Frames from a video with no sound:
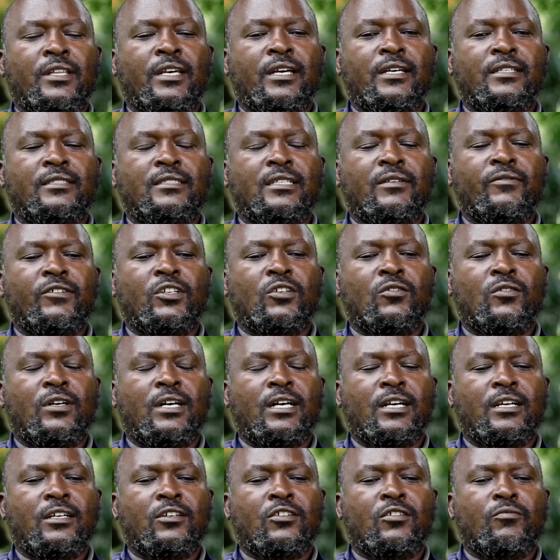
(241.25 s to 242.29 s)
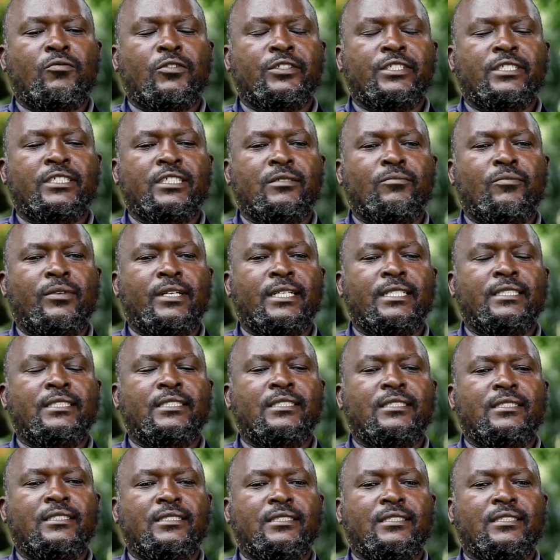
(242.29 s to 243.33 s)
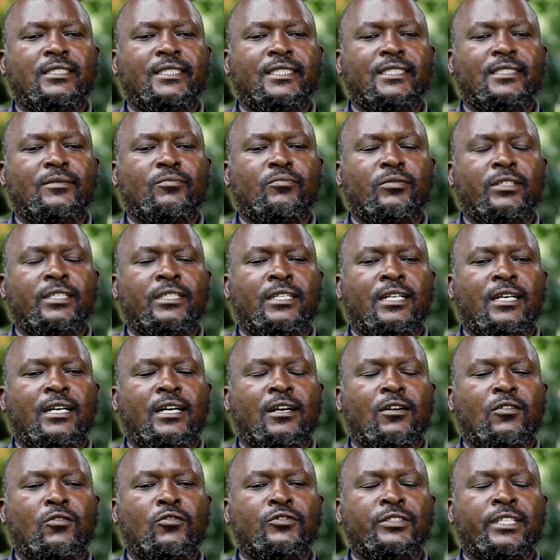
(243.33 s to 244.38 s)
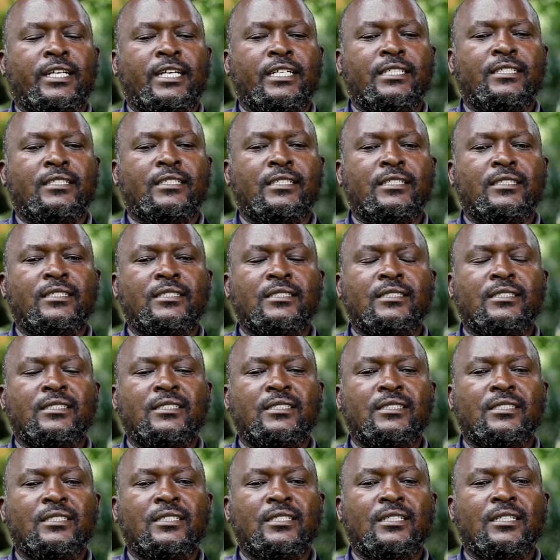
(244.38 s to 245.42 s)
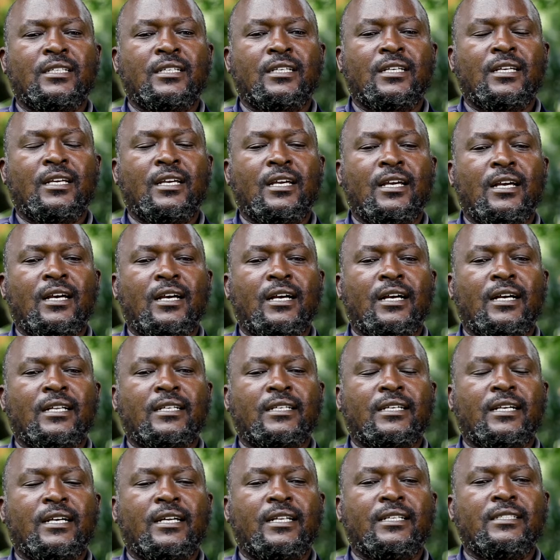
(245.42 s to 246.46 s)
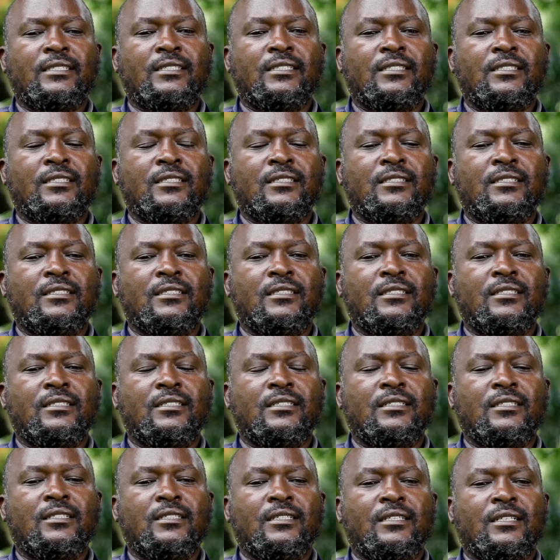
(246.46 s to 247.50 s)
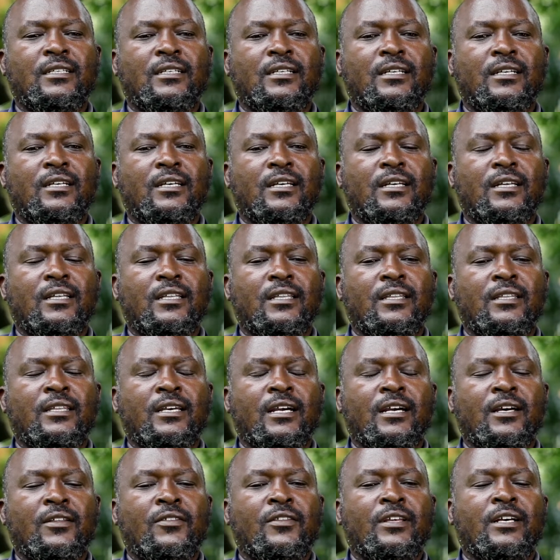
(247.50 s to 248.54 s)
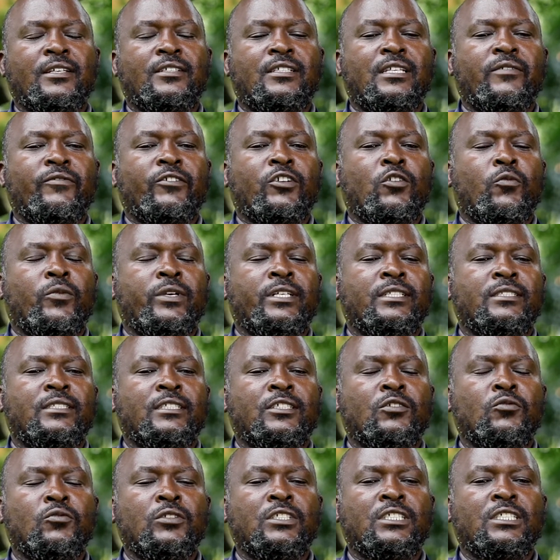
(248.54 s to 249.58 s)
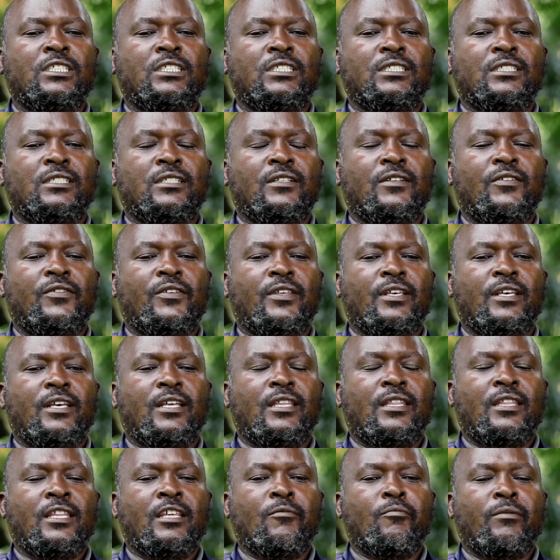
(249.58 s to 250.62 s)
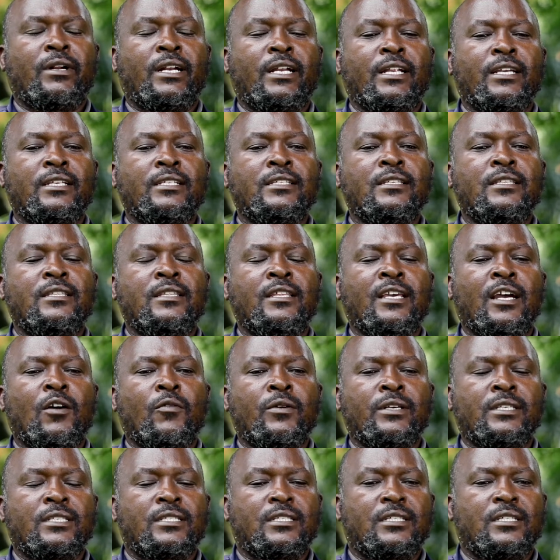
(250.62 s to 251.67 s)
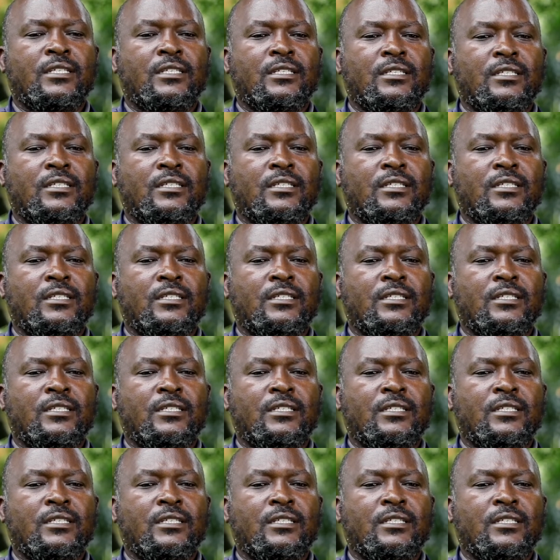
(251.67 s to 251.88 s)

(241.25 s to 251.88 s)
are several agro-processing plants spread across the country. And currently, there are, there are several ways in which they manage their waste.